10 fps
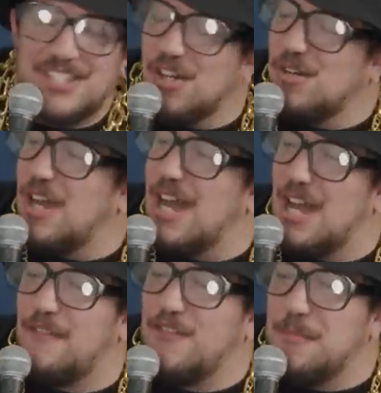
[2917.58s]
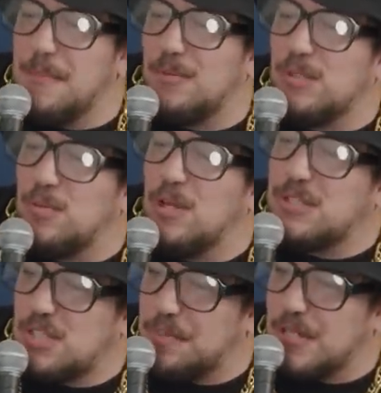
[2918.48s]
So uh, a few people.
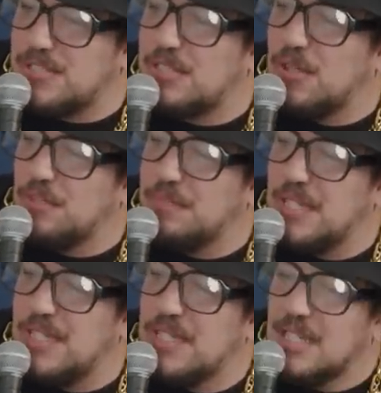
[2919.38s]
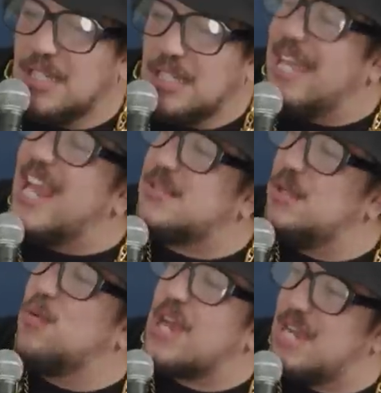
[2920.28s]
One t- person told me they asked
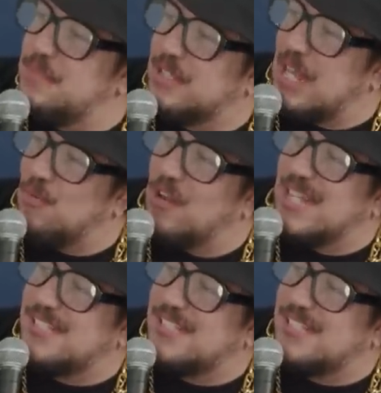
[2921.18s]
me what kind of milk I want.